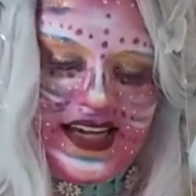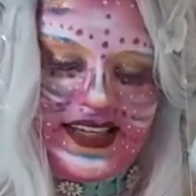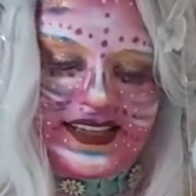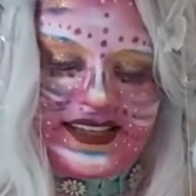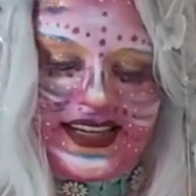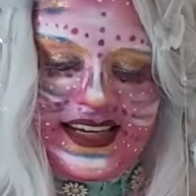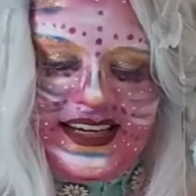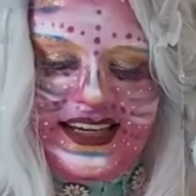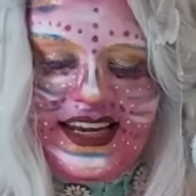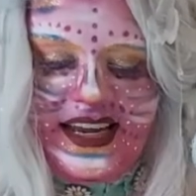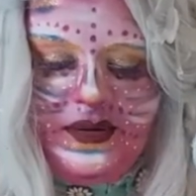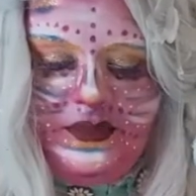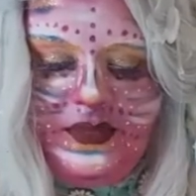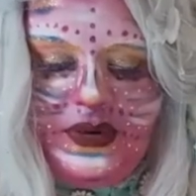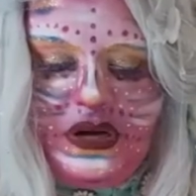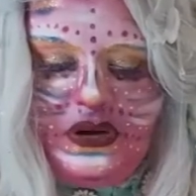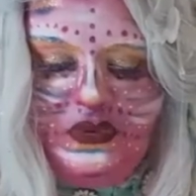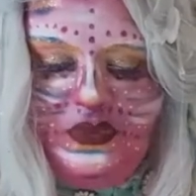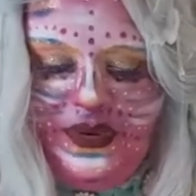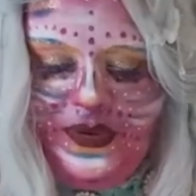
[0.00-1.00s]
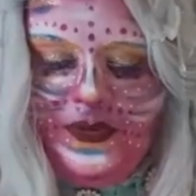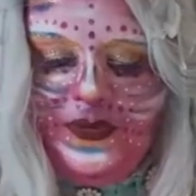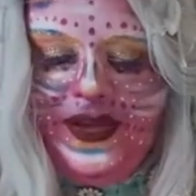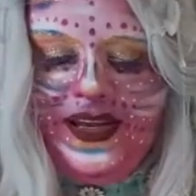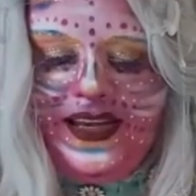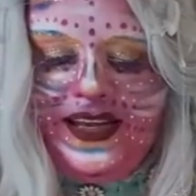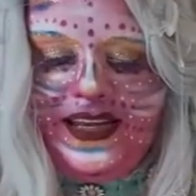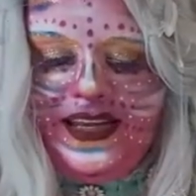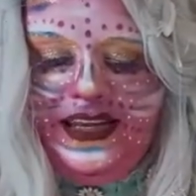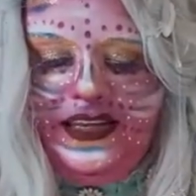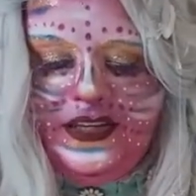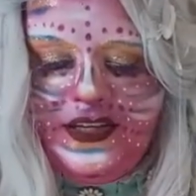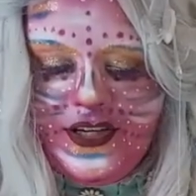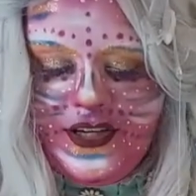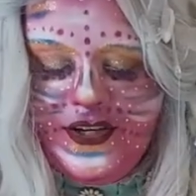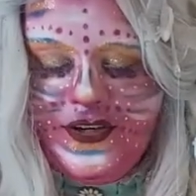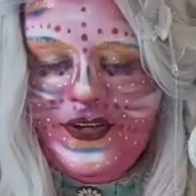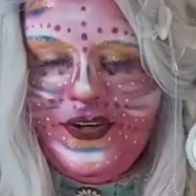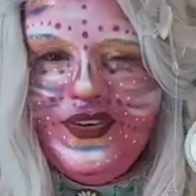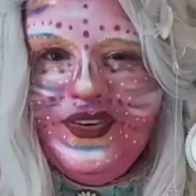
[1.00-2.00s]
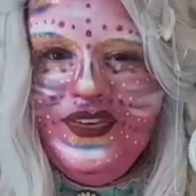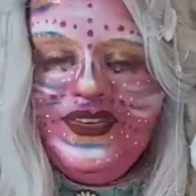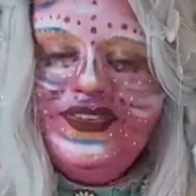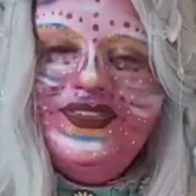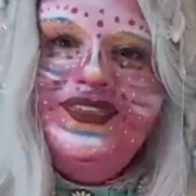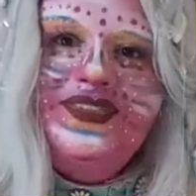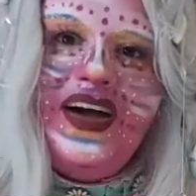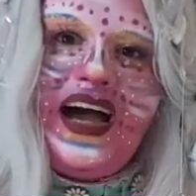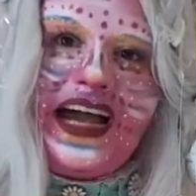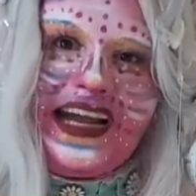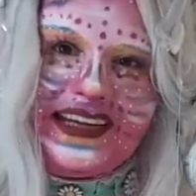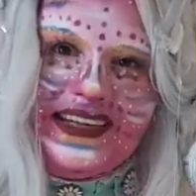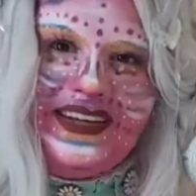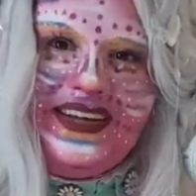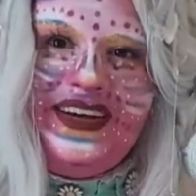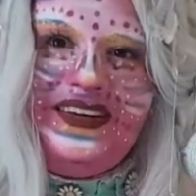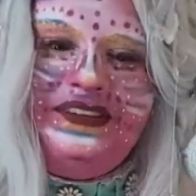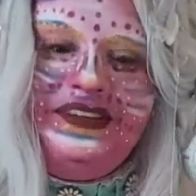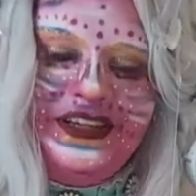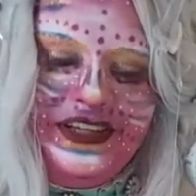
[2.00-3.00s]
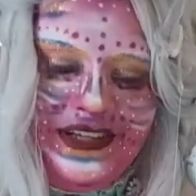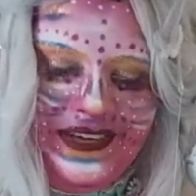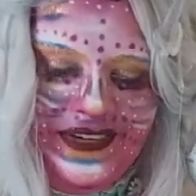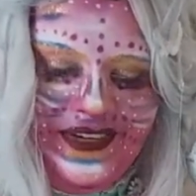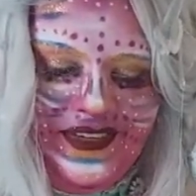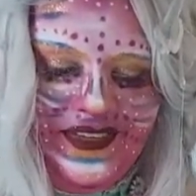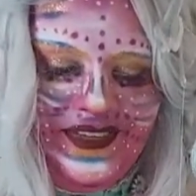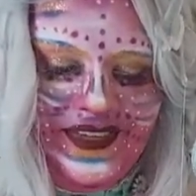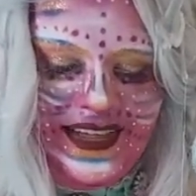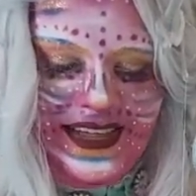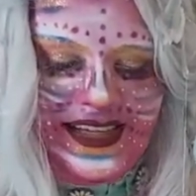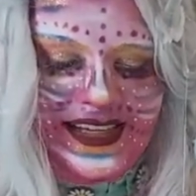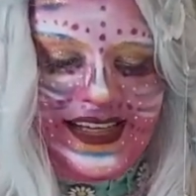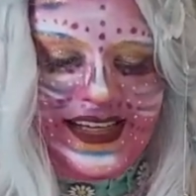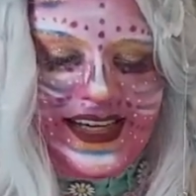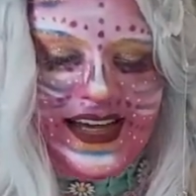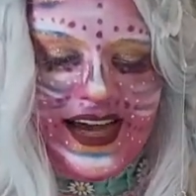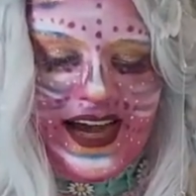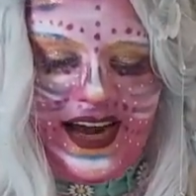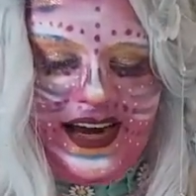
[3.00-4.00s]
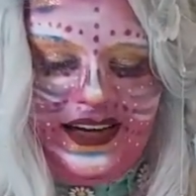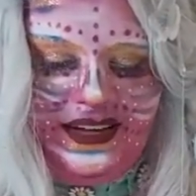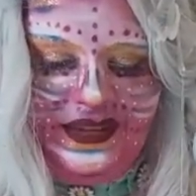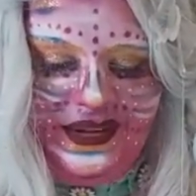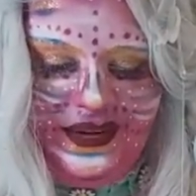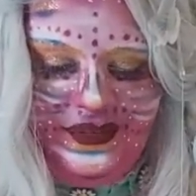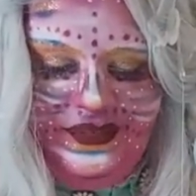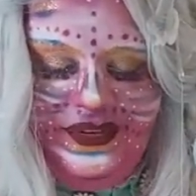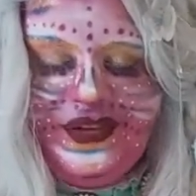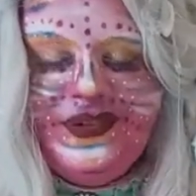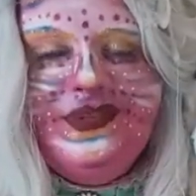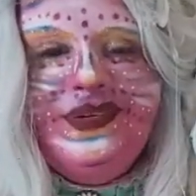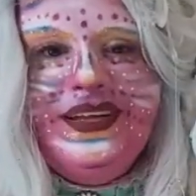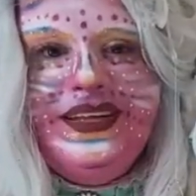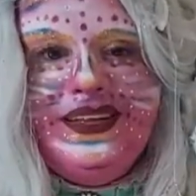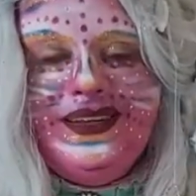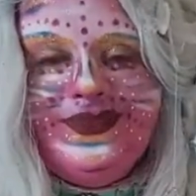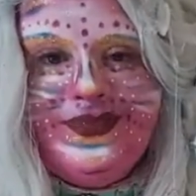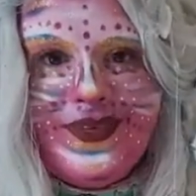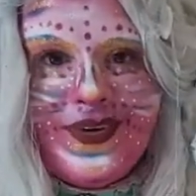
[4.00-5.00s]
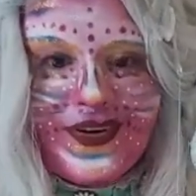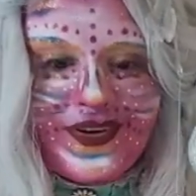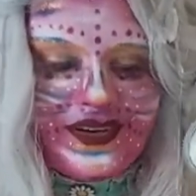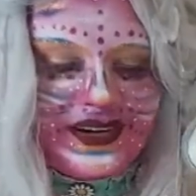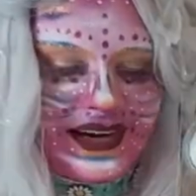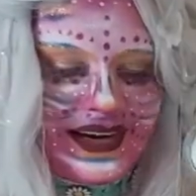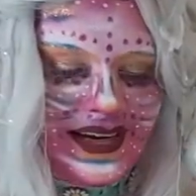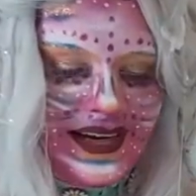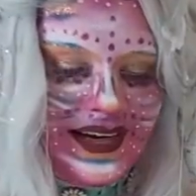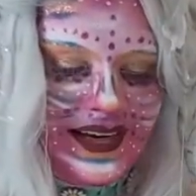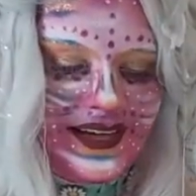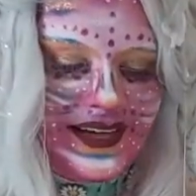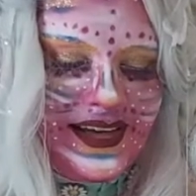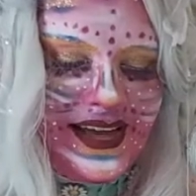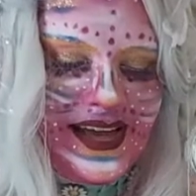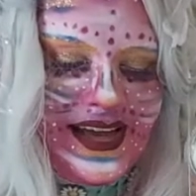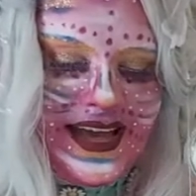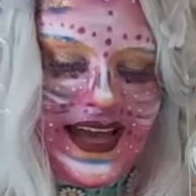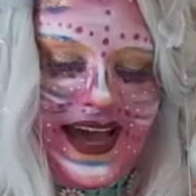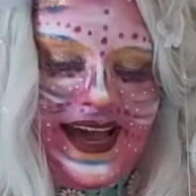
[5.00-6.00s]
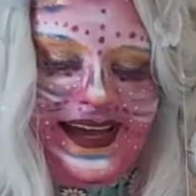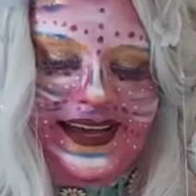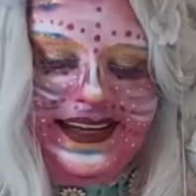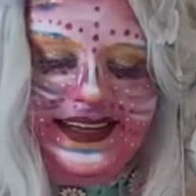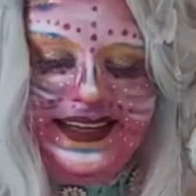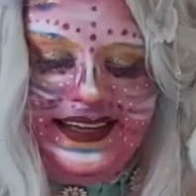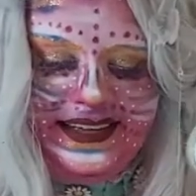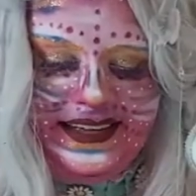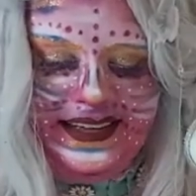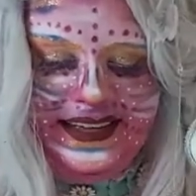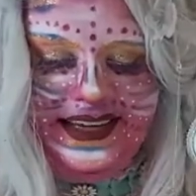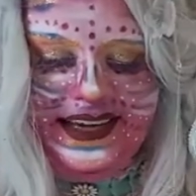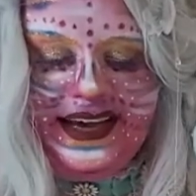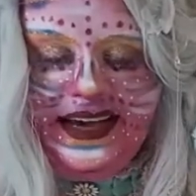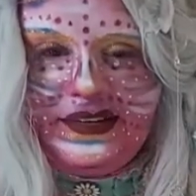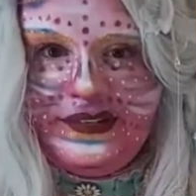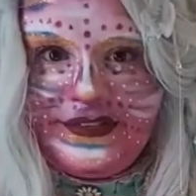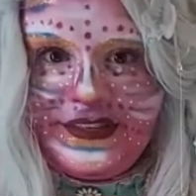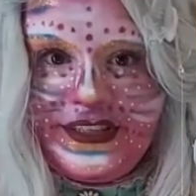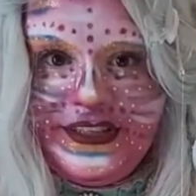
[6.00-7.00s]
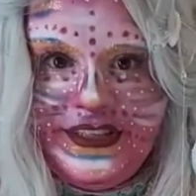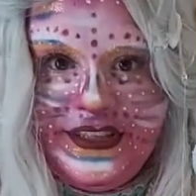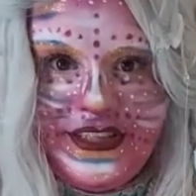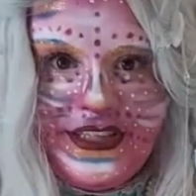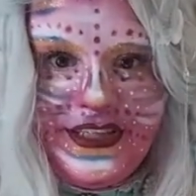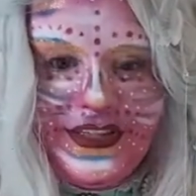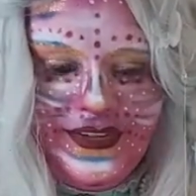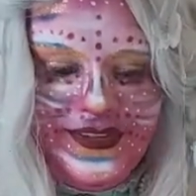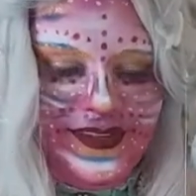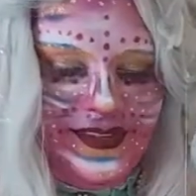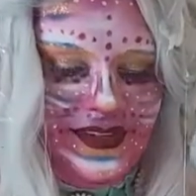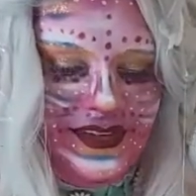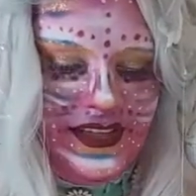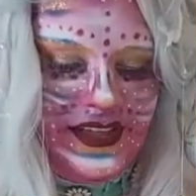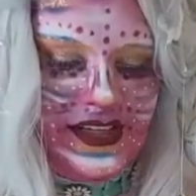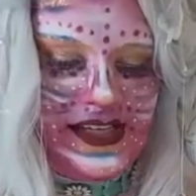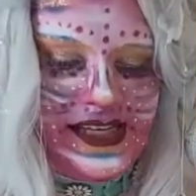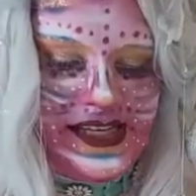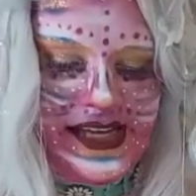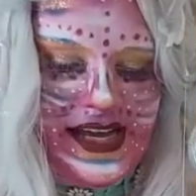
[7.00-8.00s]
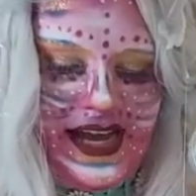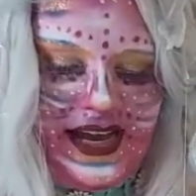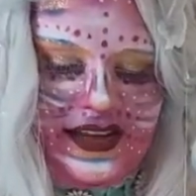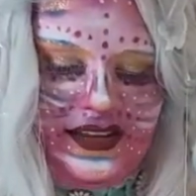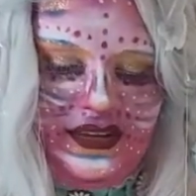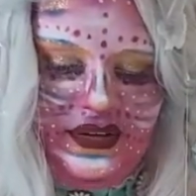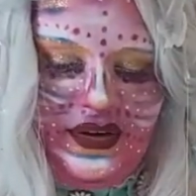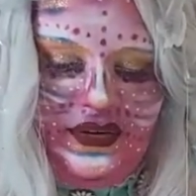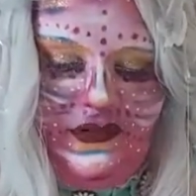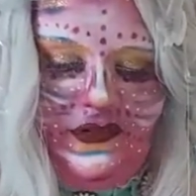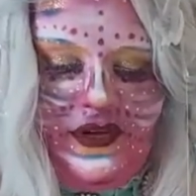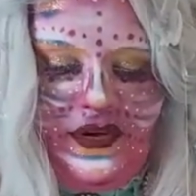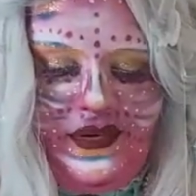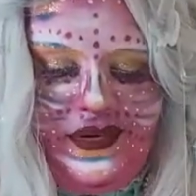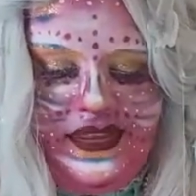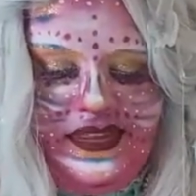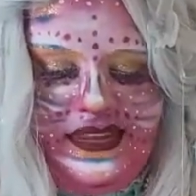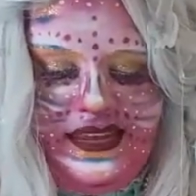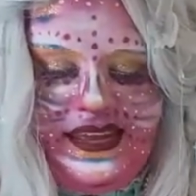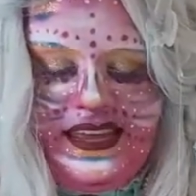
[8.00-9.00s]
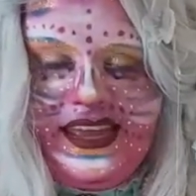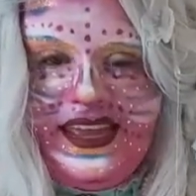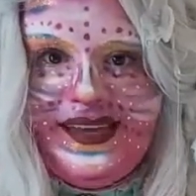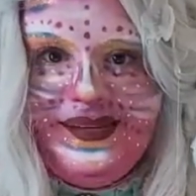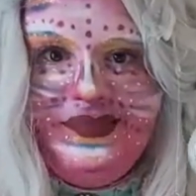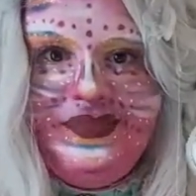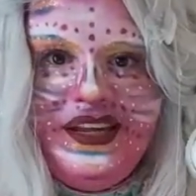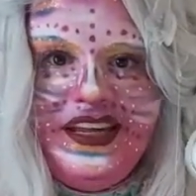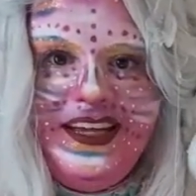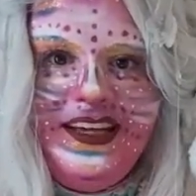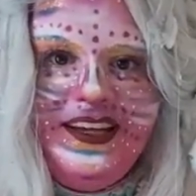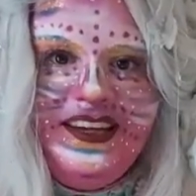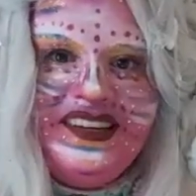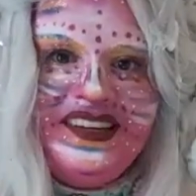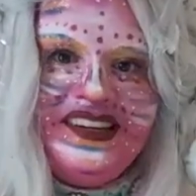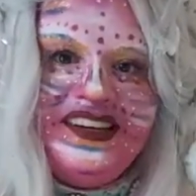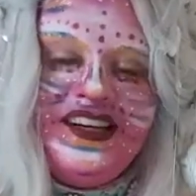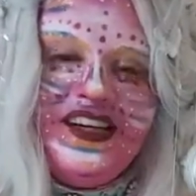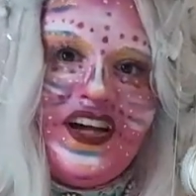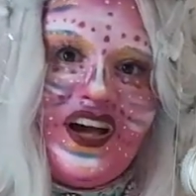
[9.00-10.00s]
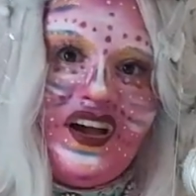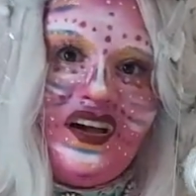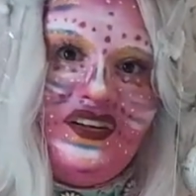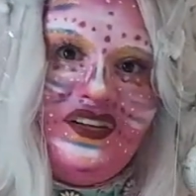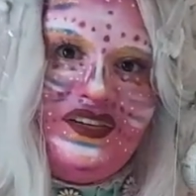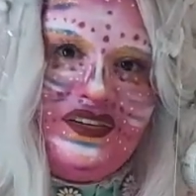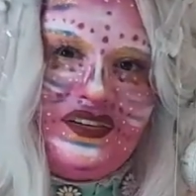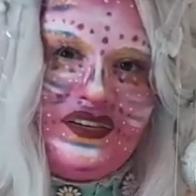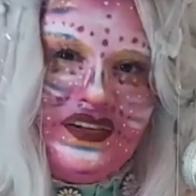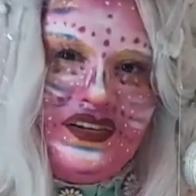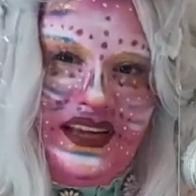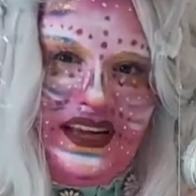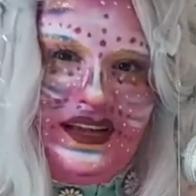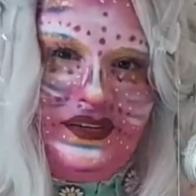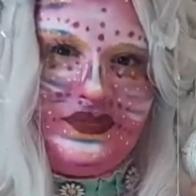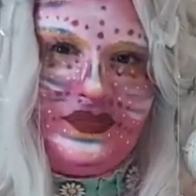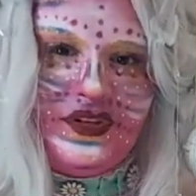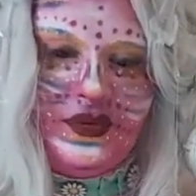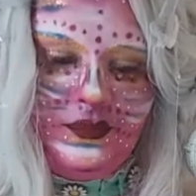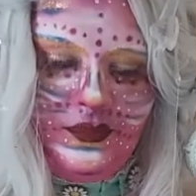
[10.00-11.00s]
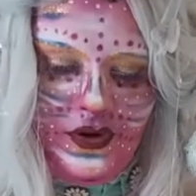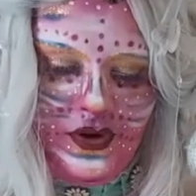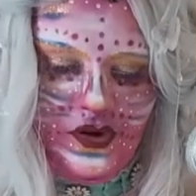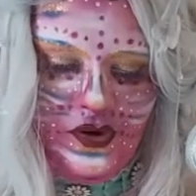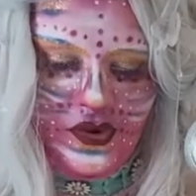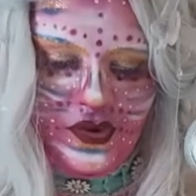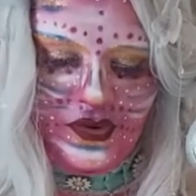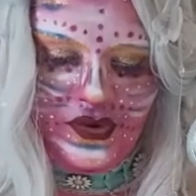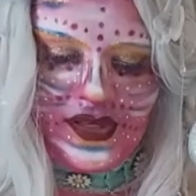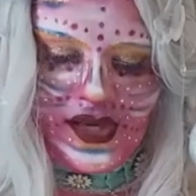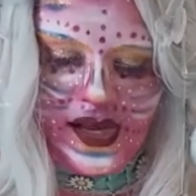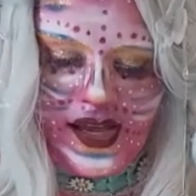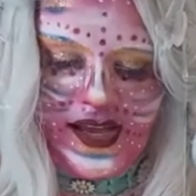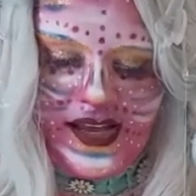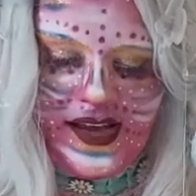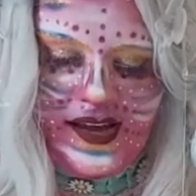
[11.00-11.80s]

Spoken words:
Skin and Mary Rinky Do, I love you. I love you in the morning and in the afternoon. I love you in the evening underneath the moon.